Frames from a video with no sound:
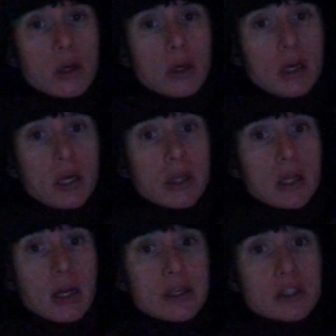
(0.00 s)
And then
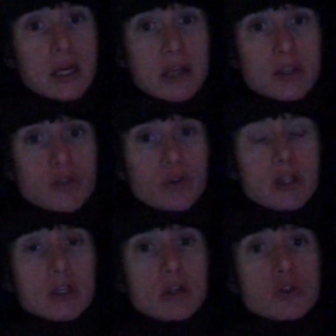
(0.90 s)
I just had this
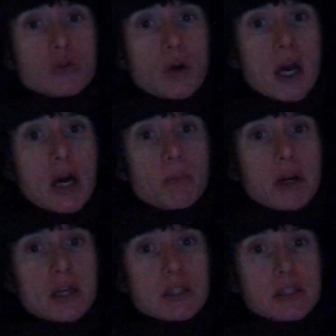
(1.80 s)
feeling of dread, but
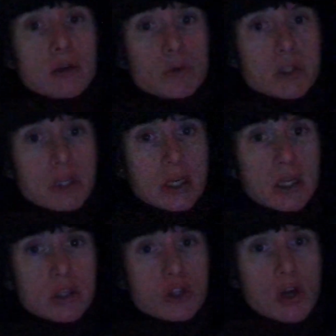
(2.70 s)
I still was going to
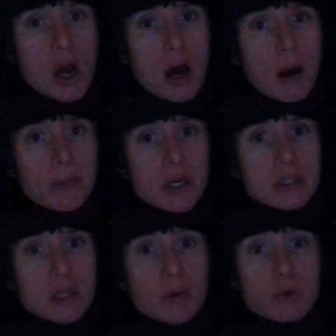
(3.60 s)
get a job
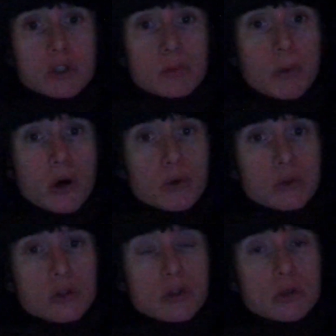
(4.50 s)
because I was
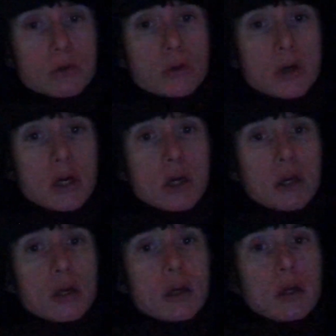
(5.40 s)
supposed to.
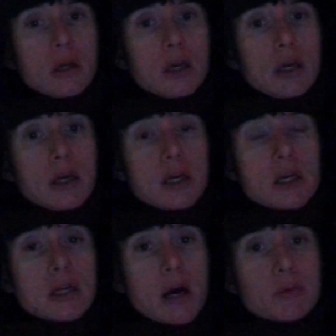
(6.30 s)

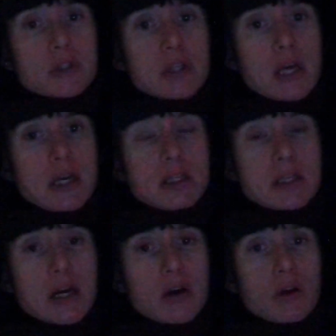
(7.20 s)
And I was laying
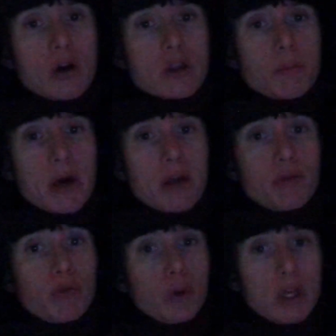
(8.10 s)
down on the bed,
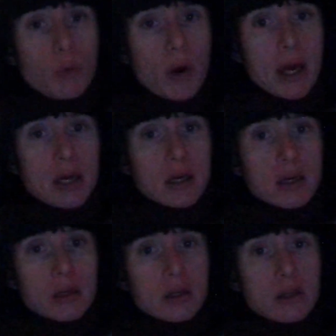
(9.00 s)
fully awake,
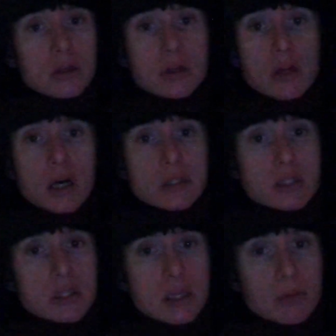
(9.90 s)
not
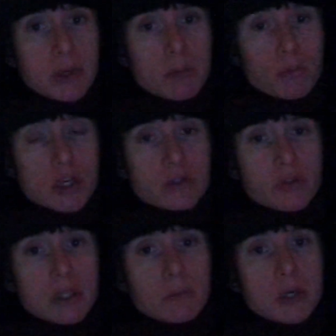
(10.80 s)
sleeping,
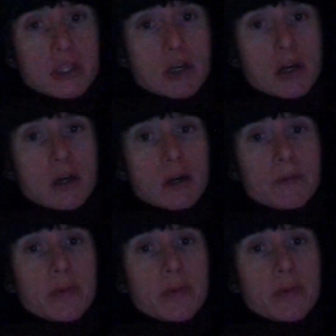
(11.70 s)
breastfeeding my daughter.